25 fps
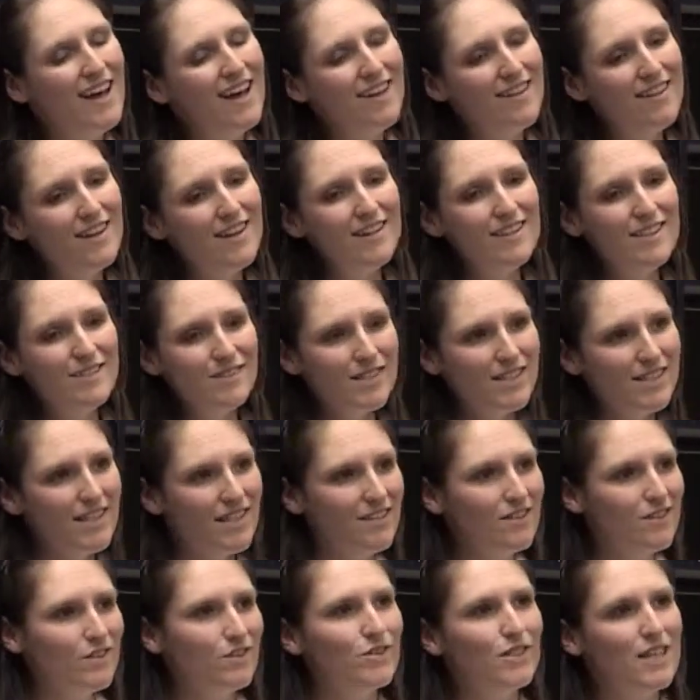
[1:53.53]
And then
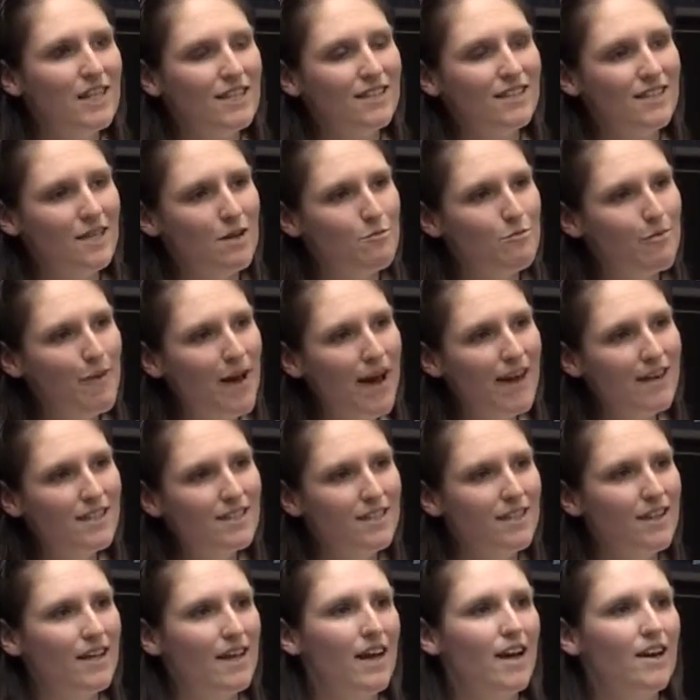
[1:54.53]
signals get sent back
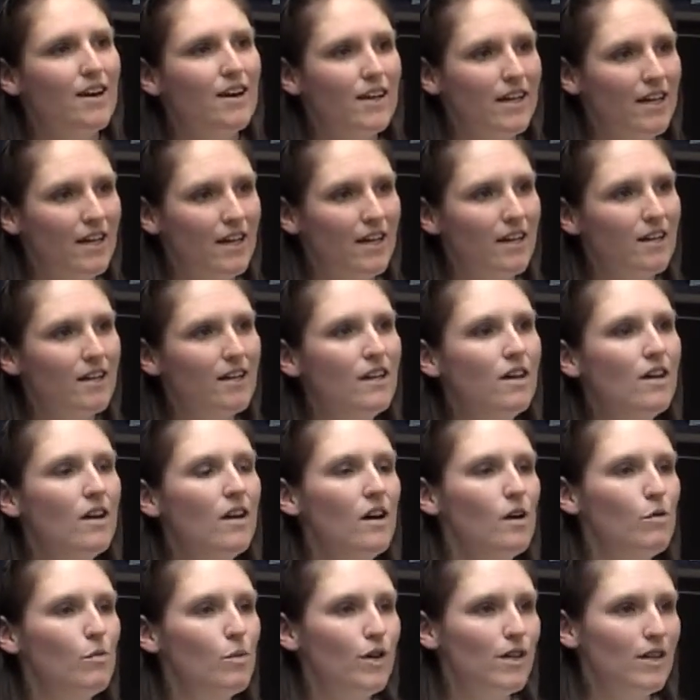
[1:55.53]
to the area
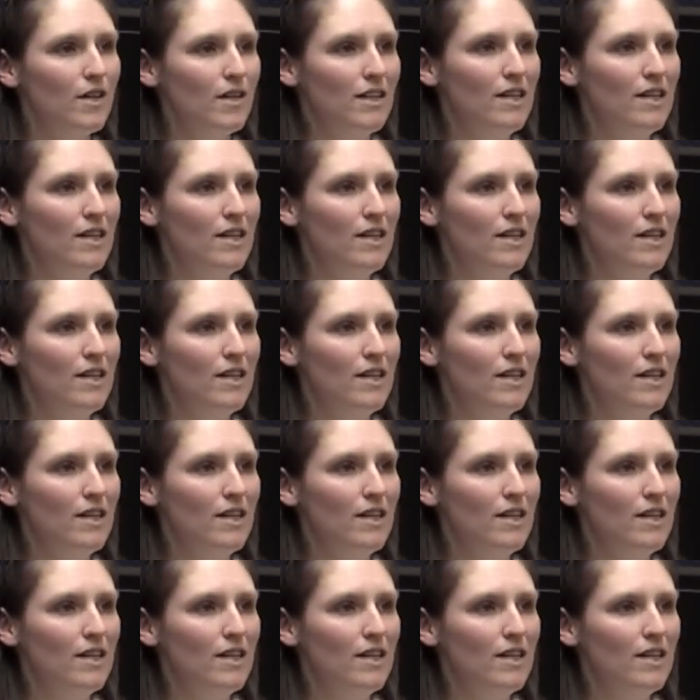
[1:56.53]
where the